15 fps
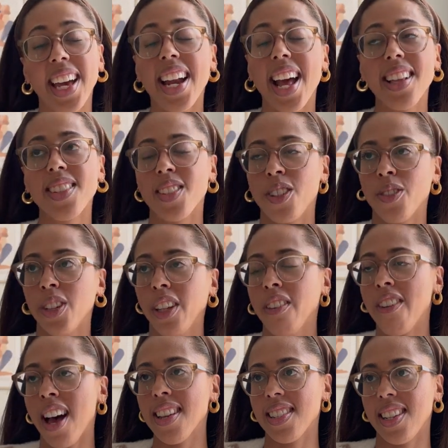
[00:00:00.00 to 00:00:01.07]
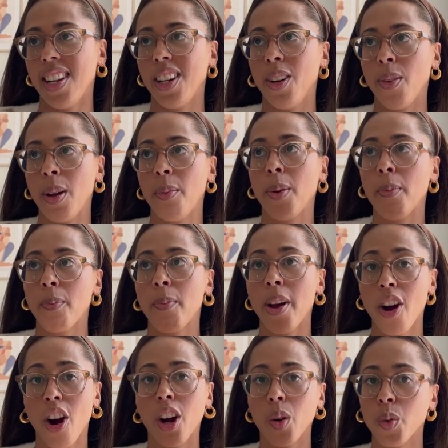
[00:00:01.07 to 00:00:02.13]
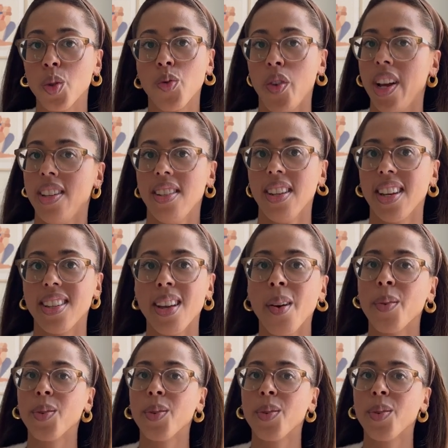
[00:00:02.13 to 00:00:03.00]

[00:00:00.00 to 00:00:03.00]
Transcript: it ends in a really fascinating way, but my heart was racing as I